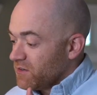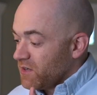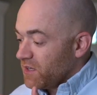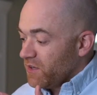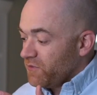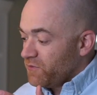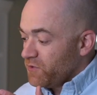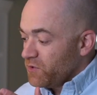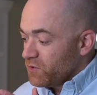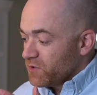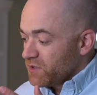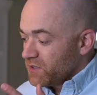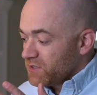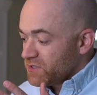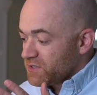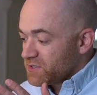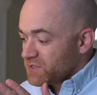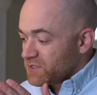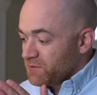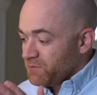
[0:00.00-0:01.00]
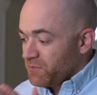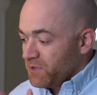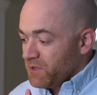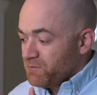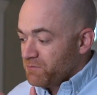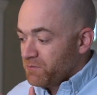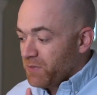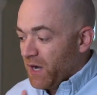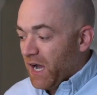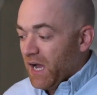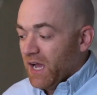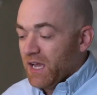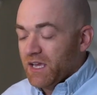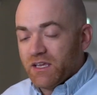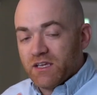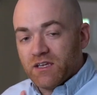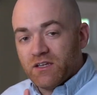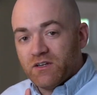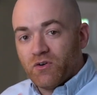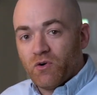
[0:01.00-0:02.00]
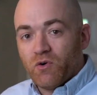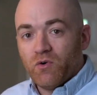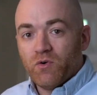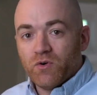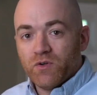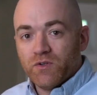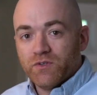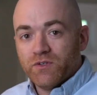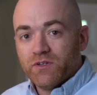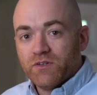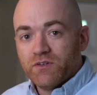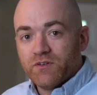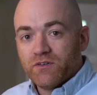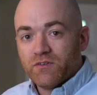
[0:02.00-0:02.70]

If you were to just simply buy and hold